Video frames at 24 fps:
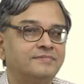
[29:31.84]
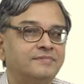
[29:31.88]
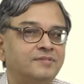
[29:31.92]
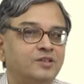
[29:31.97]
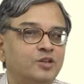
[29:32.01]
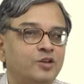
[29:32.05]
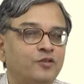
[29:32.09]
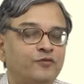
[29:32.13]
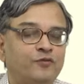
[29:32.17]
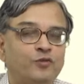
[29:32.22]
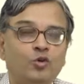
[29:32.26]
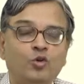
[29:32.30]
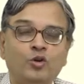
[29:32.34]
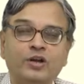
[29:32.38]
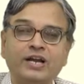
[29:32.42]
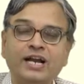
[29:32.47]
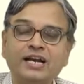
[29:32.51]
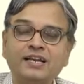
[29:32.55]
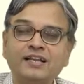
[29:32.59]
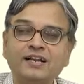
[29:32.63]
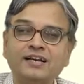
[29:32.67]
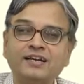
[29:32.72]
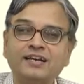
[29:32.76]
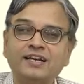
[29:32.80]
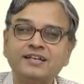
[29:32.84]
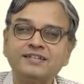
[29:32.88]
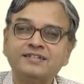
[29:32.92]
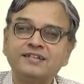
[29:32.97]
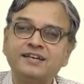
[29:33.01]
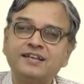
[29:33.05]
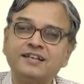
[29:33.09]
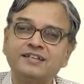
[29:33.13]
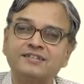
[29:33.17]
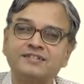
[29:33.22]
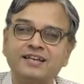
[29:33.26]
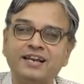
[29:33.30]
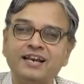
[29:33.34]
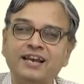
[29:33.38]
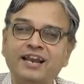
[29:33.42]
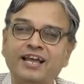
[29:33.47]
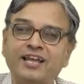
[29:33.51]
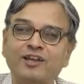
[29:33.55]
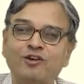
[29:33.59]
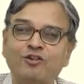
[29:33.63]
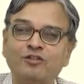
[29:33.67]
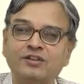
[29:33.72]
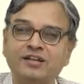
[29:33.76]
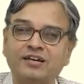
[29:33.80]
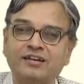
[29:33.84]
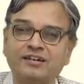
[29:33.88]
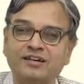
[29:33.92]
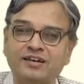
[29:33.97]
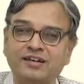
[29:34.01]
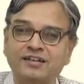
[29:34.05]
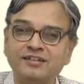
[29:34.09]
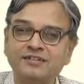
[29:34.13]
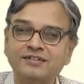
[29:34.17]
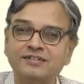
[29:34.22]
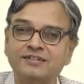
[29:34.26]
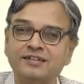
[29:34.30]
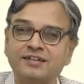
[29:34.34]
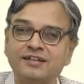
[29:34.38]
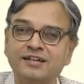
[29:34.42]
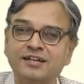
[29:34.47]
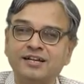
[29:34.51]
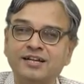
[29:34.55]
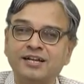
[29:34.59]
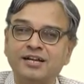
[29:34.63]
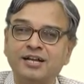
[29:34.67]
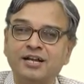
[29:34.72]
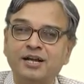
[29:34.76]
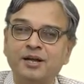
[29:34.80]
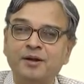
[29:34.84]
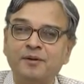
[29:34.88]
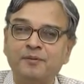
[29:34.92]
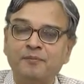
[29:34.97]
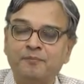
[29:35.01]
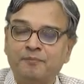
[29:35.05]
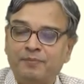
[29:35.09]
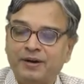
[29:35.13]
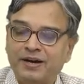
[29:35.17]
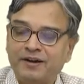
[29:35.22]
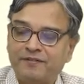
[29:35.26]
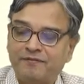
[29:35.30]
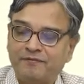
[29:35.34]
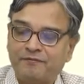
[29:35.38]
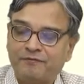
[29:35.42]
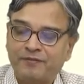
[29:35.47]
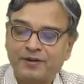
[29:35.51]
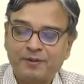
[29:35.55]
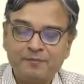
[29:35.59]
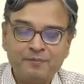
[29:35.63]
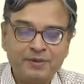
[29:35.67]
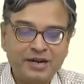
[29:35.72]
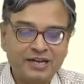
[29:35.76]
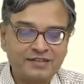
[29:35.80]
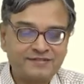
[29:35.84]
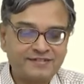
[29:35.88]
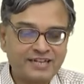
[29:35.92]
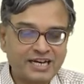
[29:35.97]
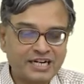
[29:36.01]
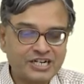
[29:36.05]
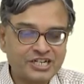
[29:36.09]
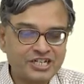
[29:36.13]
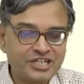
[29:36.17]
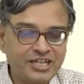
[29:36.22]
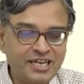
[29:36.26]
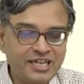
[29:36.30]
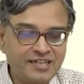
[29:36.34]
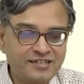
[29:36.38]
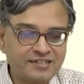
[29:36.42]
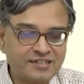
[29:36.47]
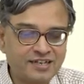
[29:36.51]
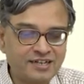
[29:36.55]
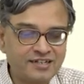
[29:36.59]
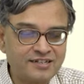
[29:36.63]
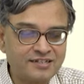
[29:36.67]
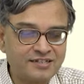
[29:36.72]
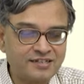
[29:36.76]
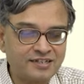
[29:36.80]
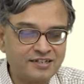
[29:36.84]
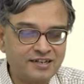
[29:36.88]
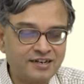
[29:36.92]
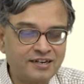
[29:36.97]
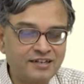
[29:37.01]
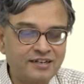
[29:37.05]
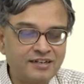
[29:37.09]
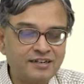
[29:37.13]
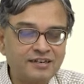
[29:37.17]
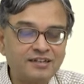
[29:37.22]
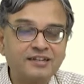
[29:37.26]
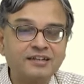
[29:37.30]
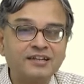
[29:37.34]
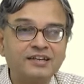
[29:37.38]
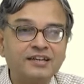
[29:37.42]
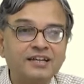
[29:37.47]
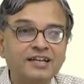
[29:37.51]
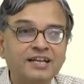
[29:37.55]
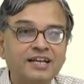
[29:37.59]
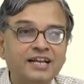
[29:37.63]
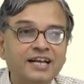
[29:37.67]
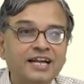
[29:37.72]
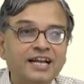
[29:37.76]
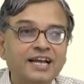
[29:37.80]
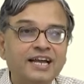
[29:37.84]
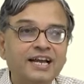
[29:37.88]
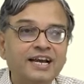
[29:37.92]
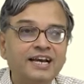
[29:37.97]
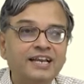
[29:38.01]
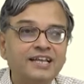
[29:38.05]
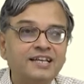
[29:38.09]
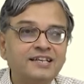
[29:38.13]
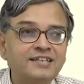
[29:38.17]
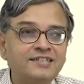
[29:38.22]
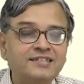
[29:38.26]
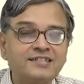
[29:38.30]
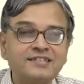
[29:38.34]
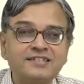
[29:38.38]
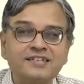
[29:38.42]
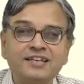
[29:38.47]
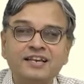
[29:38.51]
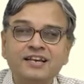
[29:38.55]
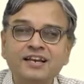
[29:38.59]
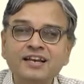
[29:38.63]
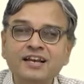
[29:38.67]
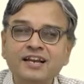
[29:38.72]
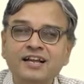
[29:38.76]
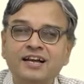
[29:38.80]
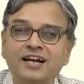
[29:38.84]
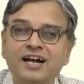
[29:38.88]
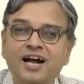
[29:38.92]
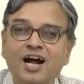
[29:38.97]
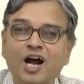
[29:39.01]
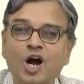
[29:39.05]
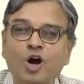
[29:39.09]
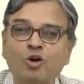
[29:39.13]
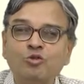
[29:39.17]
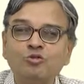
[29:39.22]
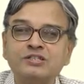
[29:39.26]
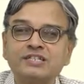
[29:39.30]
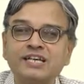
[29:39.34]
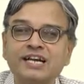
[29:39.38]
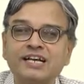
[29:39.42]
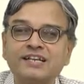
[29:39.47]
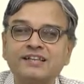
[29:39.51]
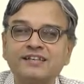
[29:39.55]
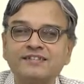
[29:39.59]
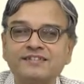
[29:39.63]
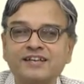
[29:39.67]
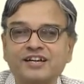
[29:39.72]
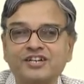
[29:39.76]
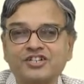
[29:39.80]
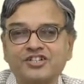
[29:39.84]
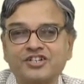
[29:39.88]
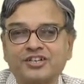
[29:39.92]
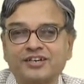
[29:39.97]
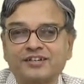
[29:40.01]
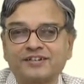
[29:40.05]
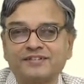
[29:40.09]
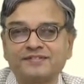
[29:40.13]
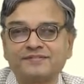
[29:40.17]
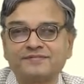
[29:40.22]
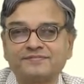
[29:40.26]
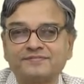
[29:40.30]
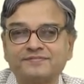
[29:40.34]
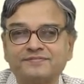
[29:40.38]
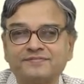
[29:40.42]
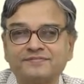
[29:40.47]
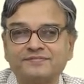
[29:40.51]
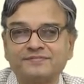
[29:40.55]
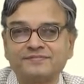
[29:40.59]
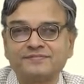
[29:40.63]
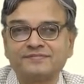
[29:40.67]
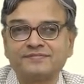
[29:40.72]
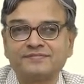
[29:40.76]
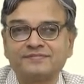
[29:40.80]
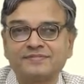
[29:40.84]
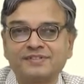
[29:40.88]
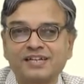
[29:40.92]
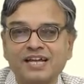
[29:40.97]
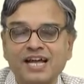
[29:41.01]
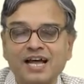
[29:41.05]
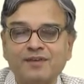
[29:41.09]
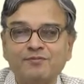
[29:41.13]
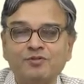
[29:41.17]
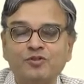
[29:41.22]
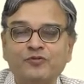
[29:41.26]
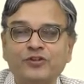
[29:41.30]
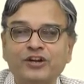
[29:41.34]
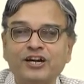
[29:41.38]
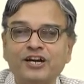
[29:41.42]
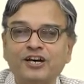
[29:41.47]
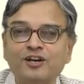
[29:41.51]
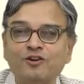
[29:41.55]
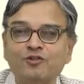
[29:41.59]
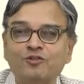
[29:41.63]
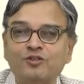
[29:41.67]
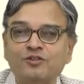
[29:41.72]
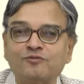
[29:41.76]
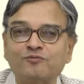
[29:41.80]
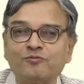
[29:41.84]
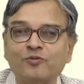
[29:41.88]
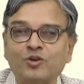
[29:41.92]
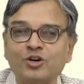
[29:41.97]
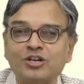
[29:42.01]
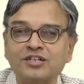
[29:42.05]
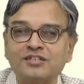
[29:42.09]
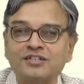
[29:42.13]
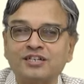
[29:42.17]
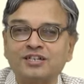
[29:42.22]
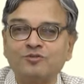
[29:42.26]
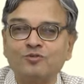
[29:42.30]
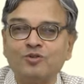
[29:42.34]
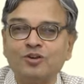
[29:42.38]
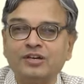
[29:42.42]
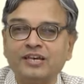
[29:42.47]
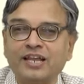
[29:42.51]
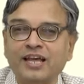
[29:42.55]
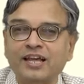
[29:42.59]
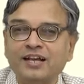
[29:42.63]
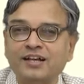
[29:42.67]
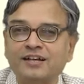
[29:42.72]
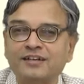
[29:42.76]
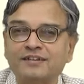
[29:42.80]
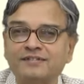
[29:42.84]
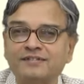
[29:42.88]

If you look at the truss, it will still lie on the truss, but from a section is concerned, it is still outside the section. Have you figured out what is that you will take?